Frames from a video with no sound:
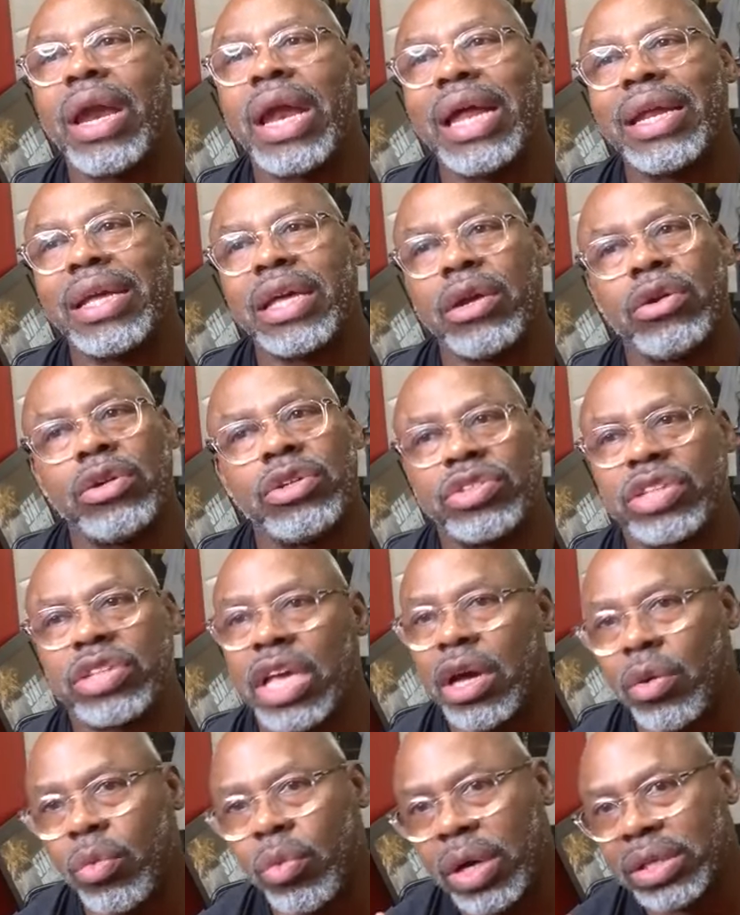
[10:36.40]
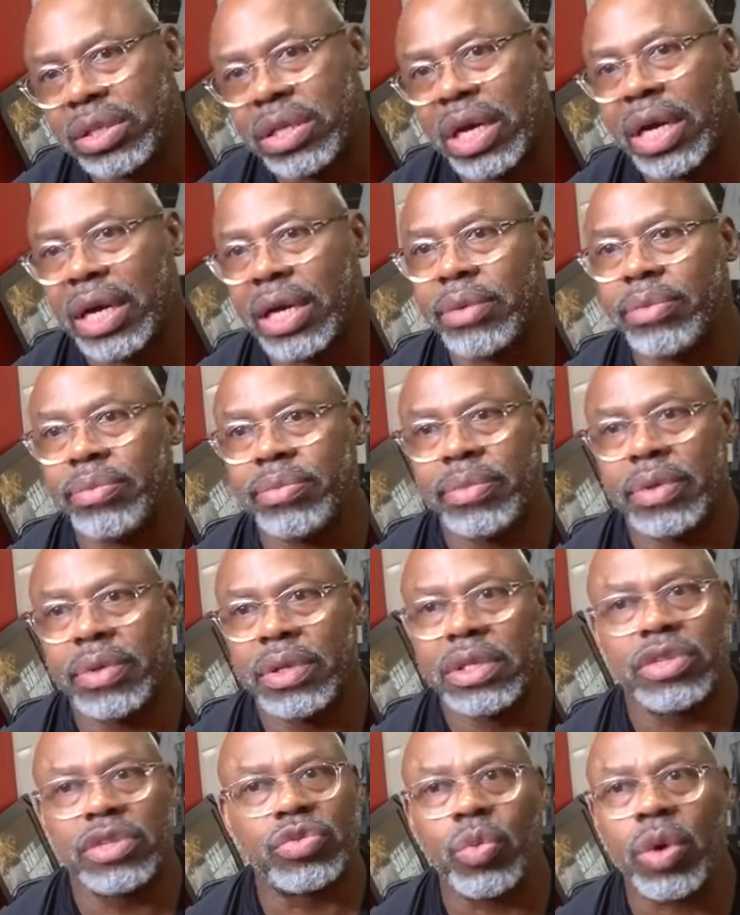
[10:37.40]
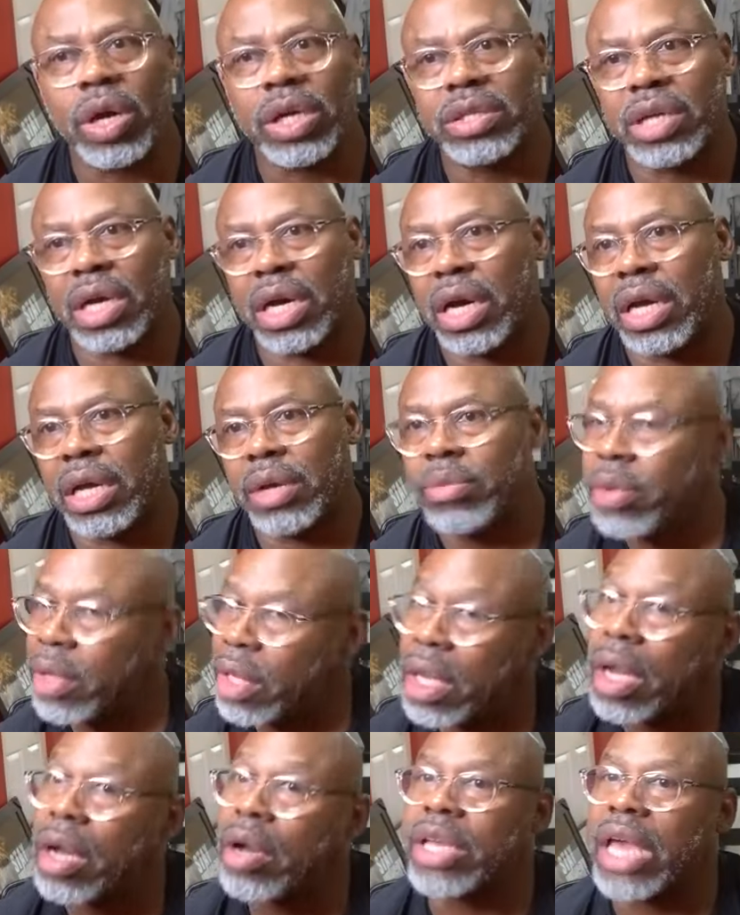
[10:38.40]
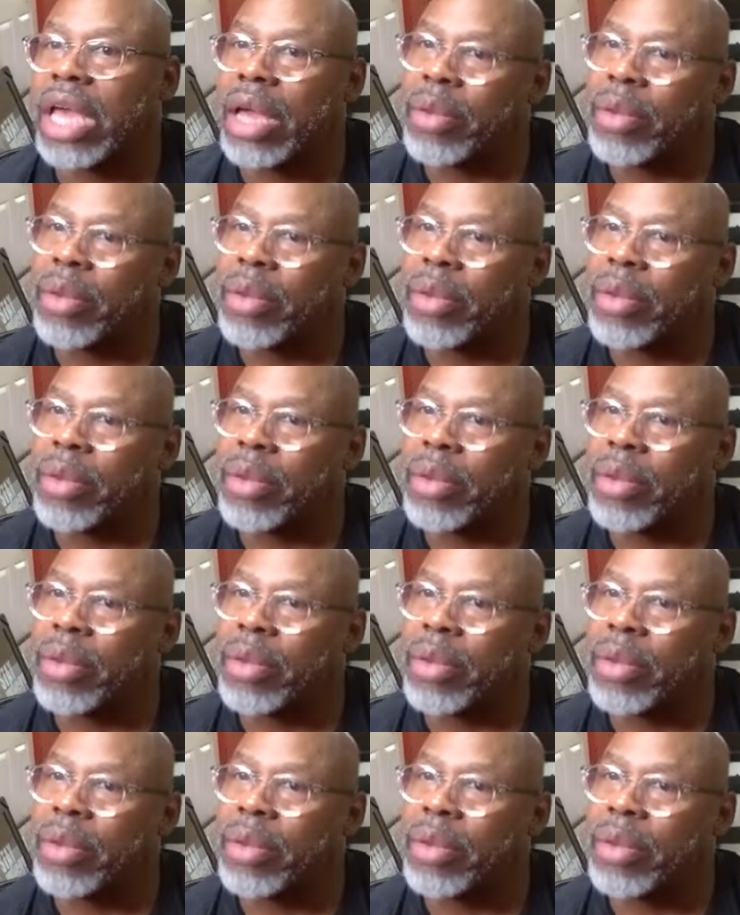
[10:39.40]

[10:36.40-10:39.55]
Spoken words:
not get on the scale one time? Just one time. Okay,